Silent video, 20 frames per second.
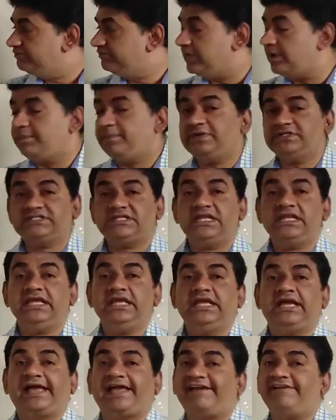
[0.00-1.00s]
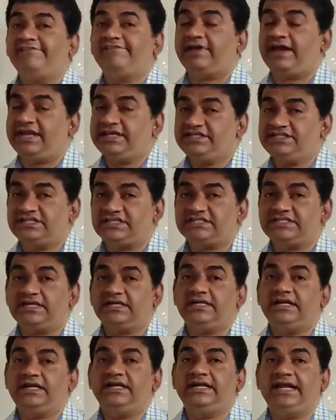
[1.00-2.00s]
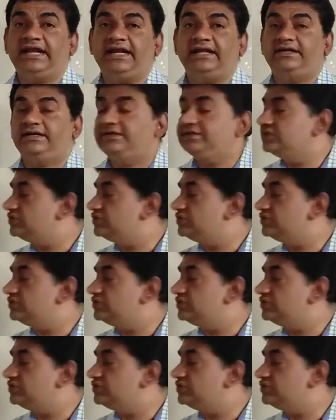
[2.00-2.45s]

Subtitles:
purposely I have adjusted the date